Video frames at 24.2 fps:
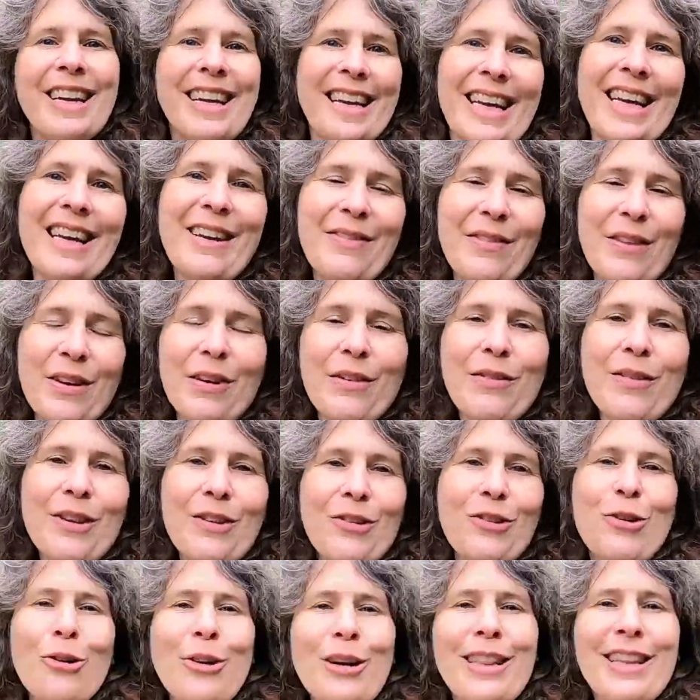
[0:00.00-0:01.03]
If you've
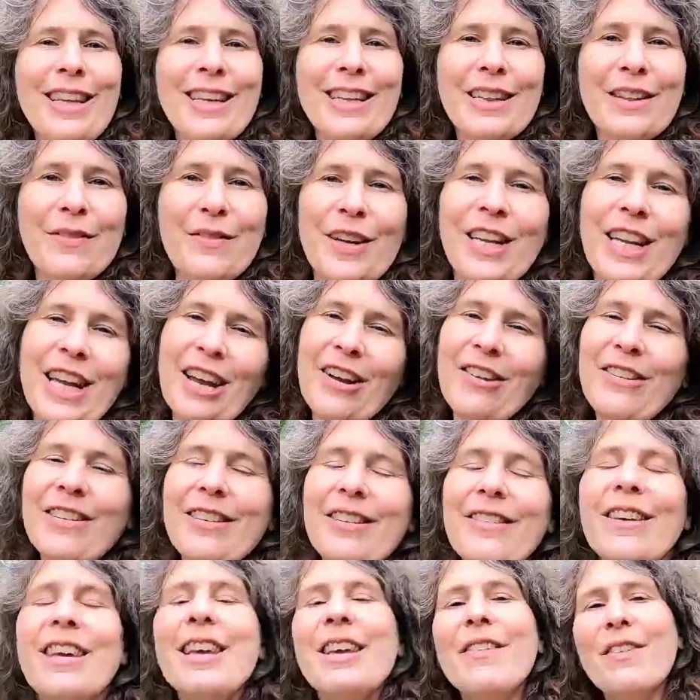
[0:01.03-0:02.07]
enjoyed this video,
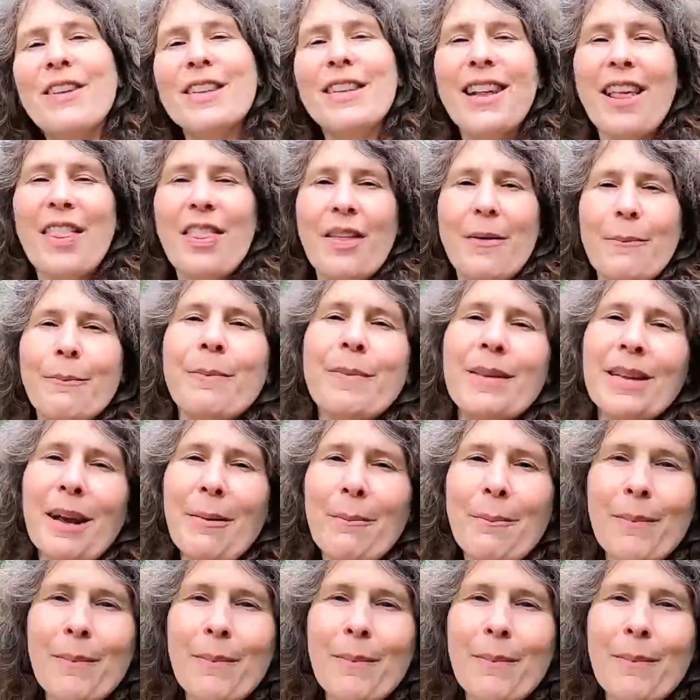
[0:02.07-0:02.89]
do give us a thumbs up